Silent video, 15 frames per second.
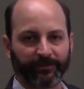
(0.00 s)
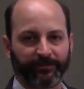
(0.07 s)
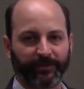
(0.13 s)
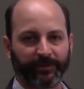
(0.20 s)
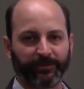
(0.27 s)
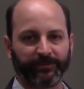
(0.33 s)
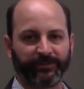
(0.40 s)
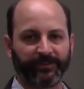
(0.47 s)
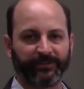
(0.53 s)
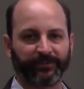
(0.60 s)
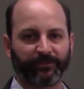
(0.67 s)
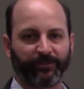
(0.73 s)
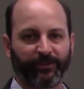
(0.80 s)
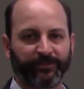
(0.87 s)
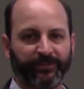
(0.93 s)
of frequencies
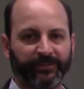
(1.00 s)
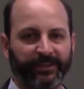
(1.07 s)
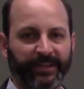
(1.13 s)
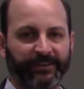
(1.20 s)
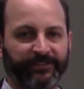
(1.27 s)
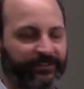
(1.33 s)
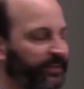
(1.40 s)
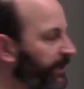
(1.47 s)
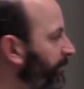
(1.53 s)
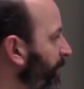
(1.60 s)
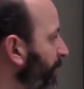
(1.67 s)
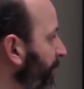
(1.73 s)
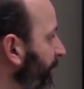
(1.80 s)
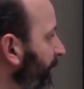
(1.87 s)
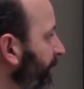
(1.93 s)
across the data set
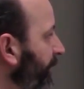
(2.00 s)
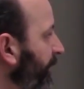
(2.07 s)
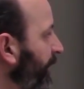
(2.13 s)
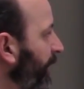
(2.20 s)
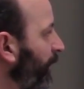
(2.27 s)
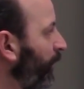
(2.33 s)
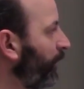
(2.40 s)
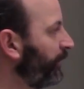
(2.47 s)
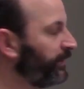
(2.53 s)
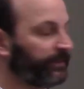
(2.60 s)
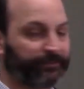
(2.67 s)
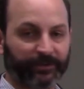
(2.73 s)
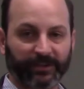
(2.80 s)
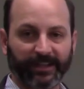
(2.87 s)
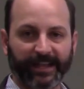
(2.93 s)
in all the
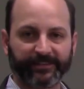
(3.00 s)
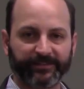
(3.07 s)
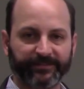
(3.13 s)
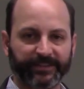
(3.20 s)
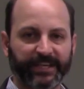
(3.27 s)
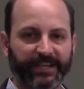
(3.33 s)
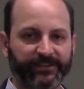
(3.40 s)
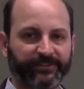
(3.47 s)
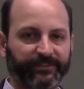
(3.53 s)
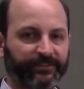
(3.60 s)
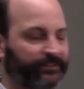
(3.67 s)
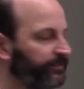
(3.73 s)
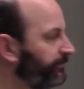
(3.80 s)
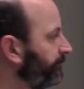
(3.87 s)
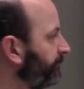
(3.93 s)
different classifications.